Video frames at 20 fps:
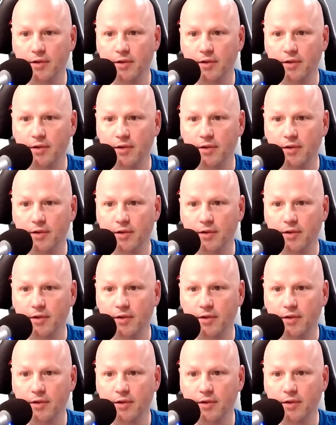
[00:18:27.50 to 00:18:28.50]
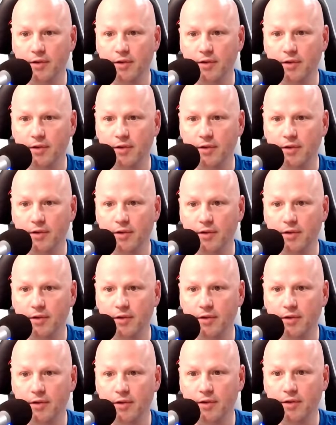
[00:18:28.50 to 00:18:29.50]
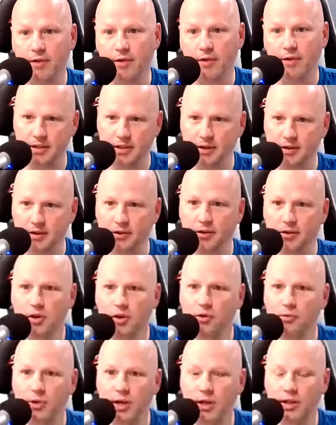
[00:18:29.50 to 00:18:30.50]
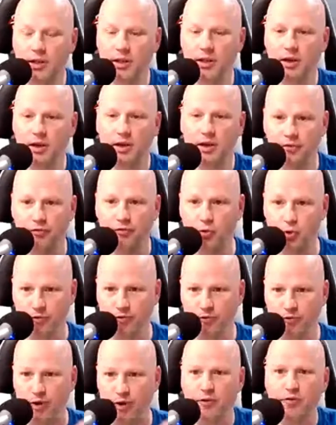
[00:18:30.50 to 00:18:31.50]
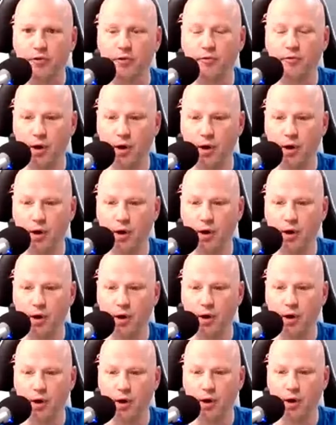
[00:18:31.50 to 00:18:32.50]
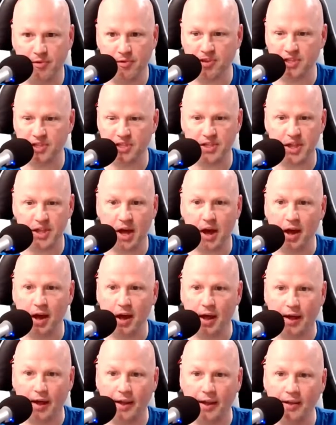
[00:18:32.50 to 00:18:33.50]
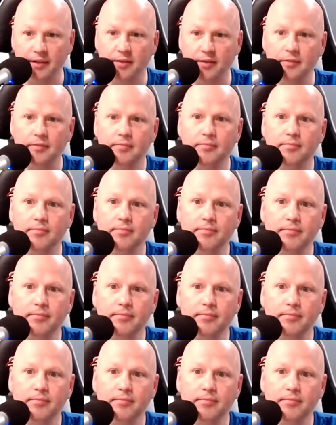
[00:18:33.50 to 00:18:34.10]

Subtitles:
for football and in the forefront of where he is right now, and I can't blame him if it's not.